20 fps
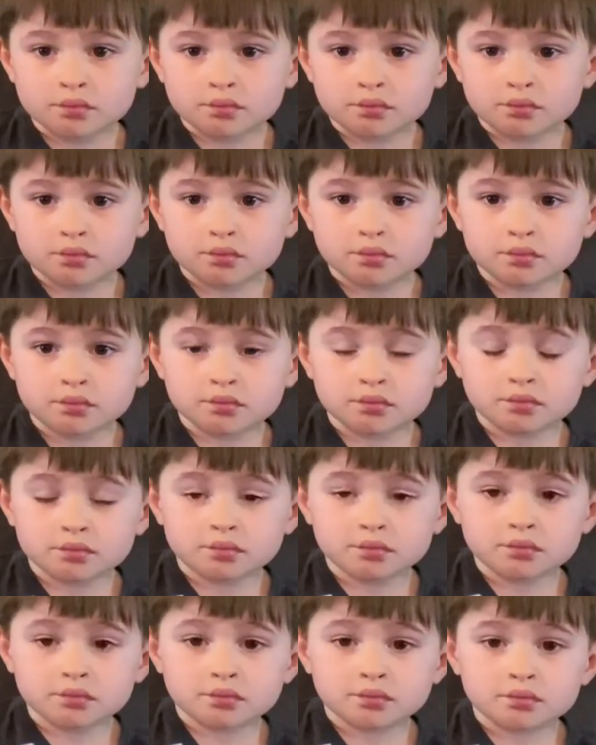
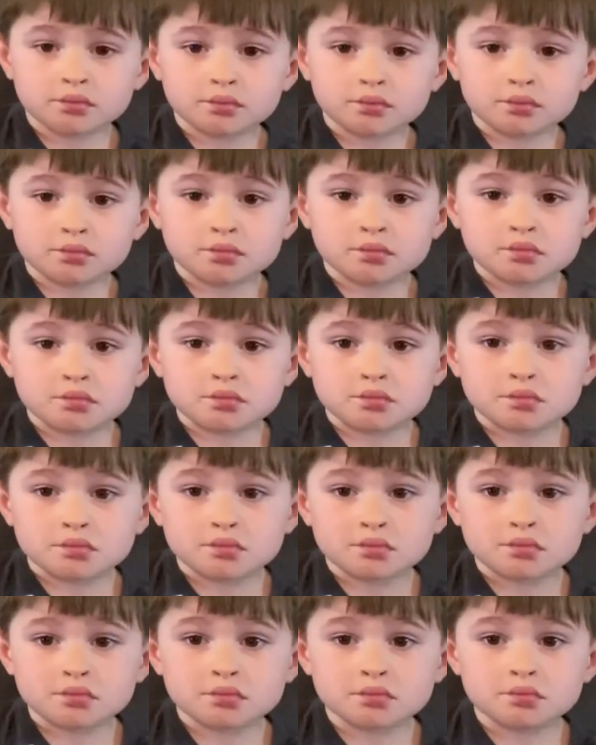
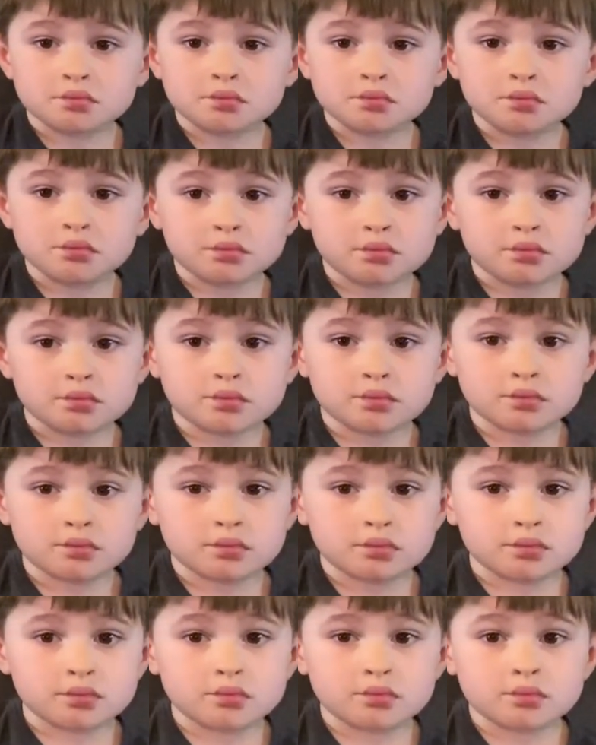
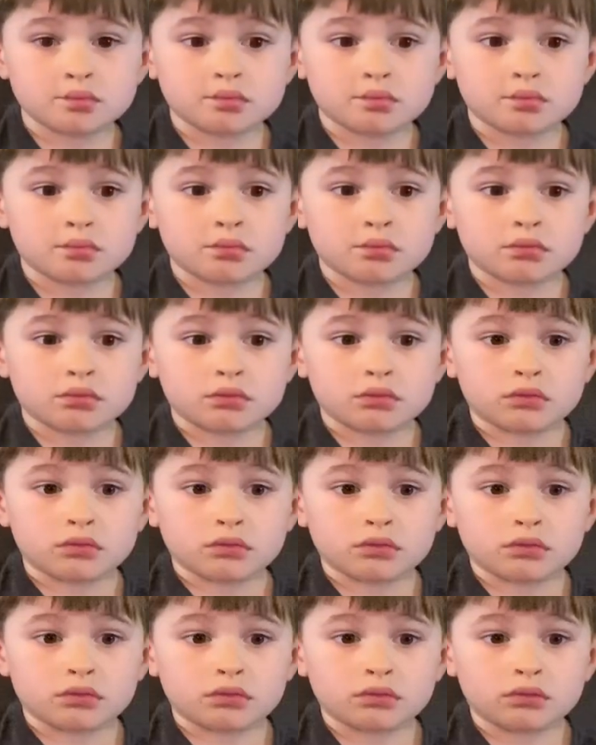
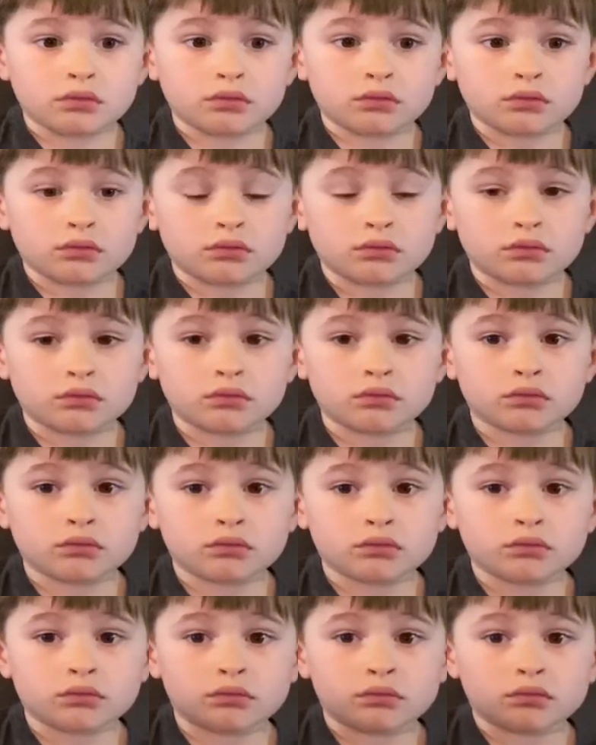
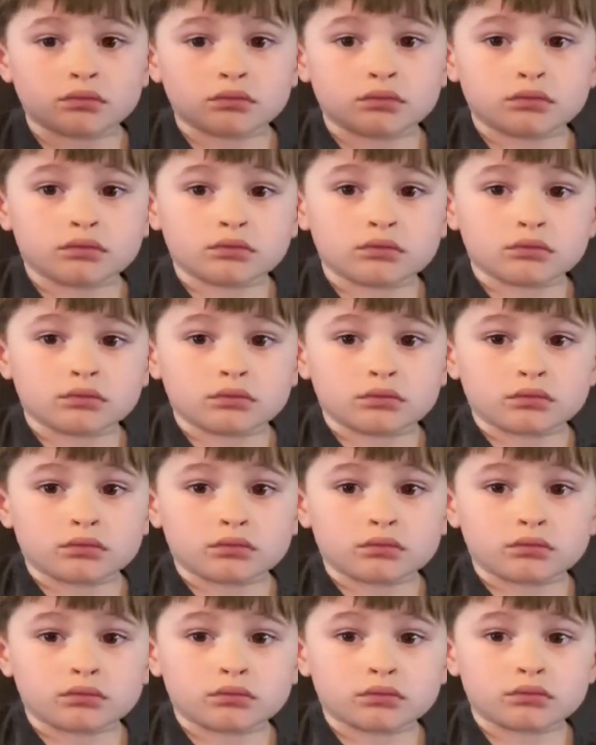
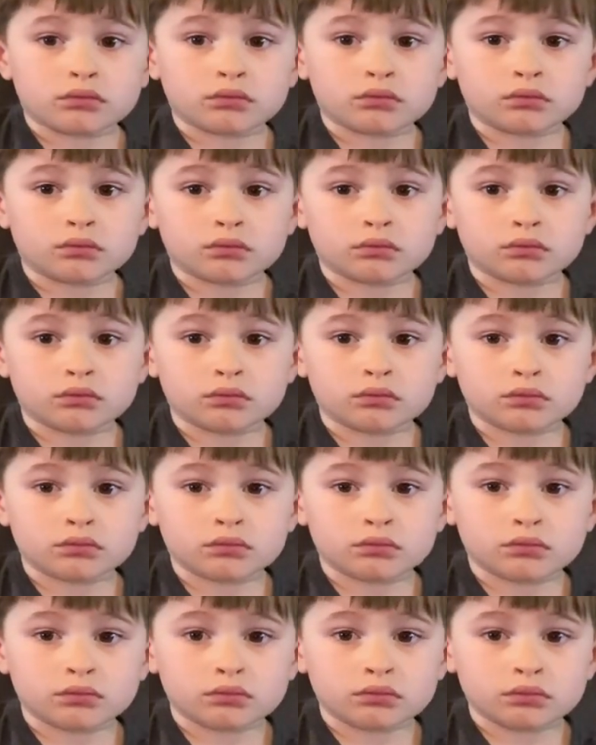
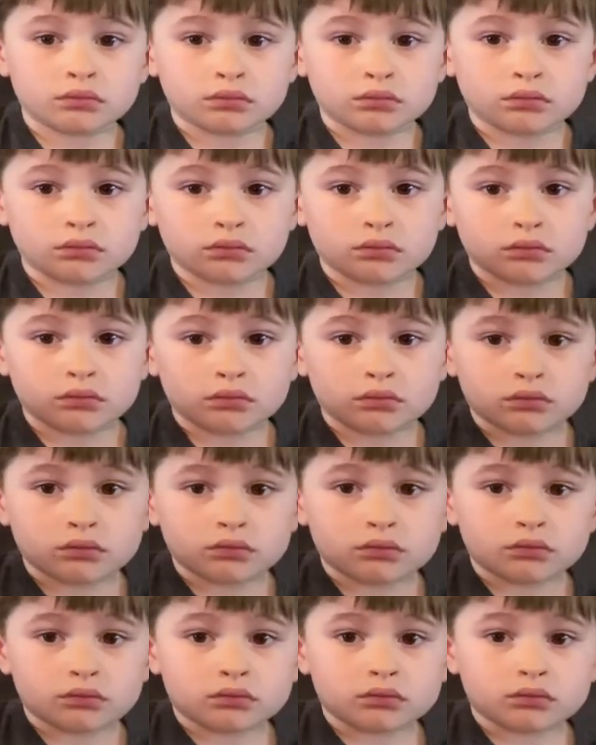No words are spoken by the person on screen.